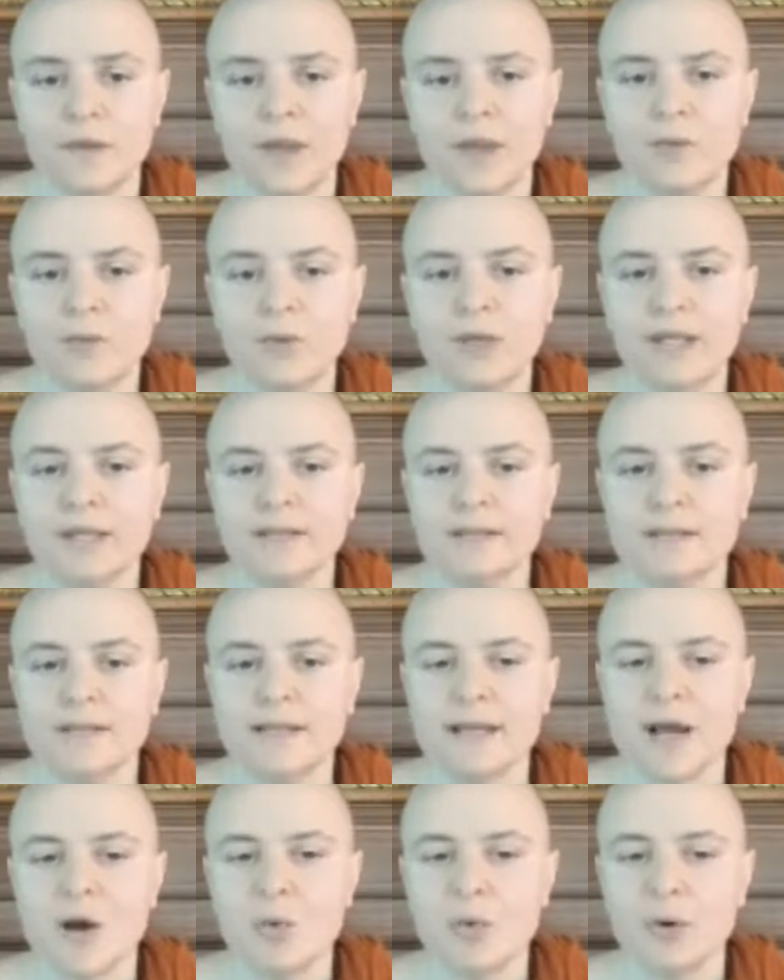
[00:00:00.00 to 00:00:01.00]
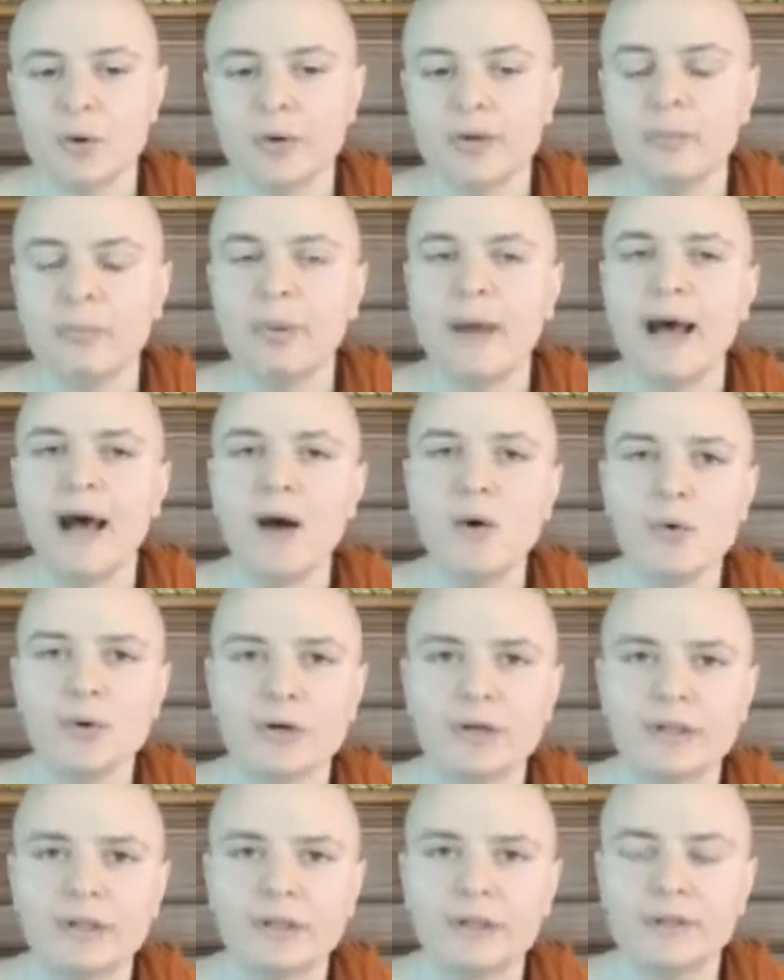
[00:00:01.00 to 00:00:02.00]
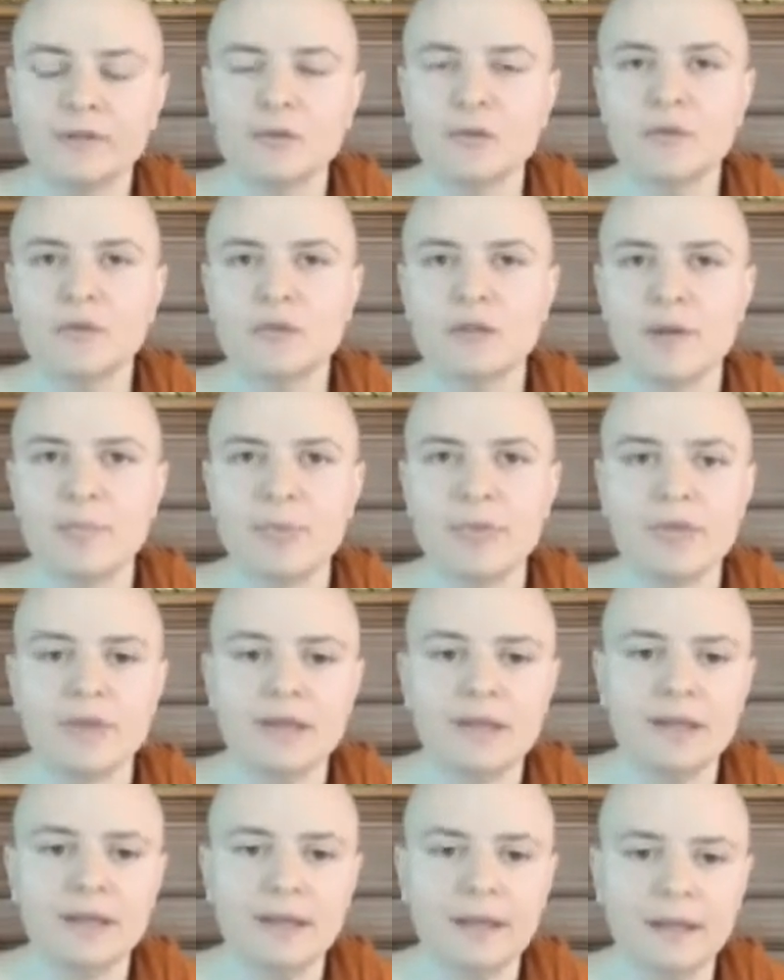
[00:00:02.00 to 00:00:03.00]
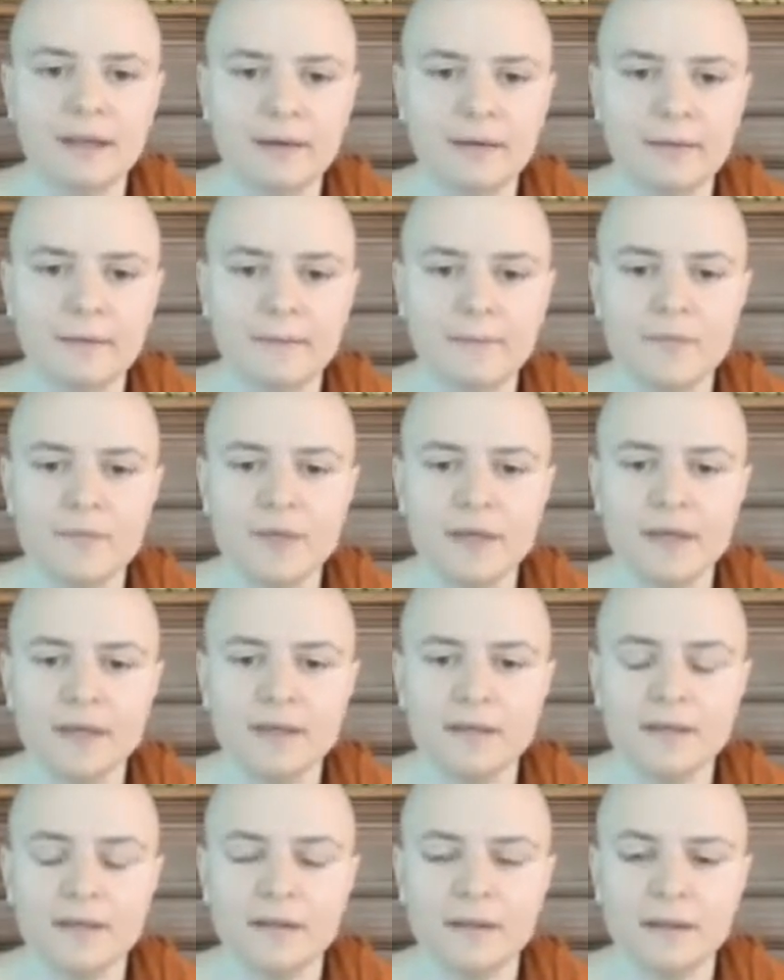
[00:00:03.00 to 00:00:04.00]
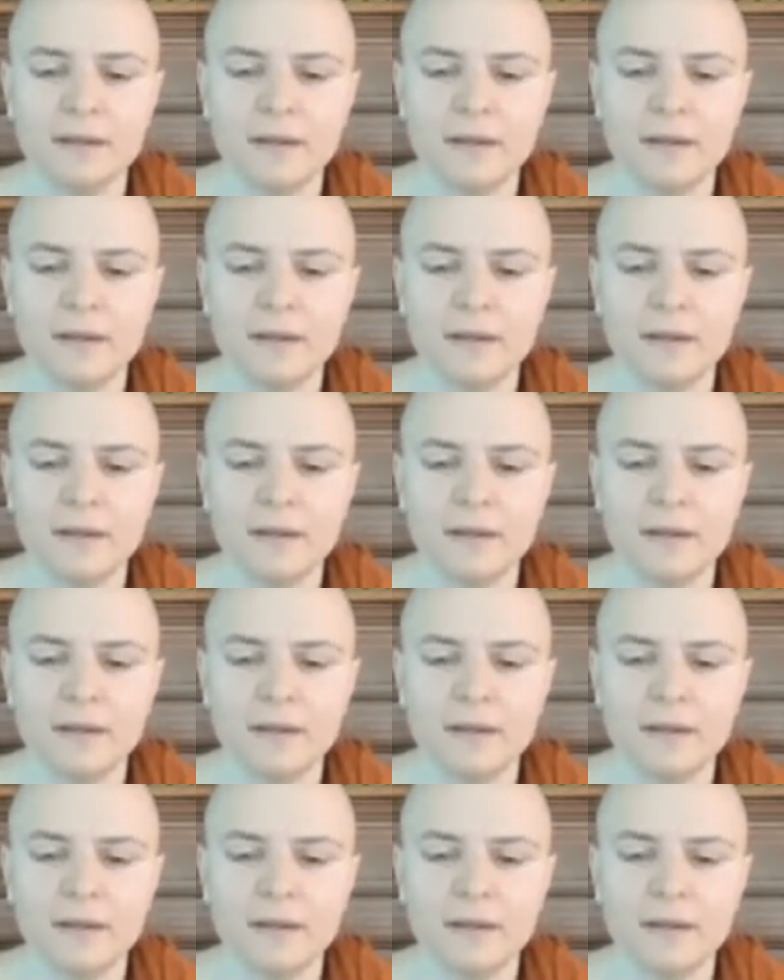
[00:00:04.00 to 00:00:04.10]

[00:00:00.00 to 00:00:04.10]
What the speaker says: And we can see how we're empowered to stop thinking that,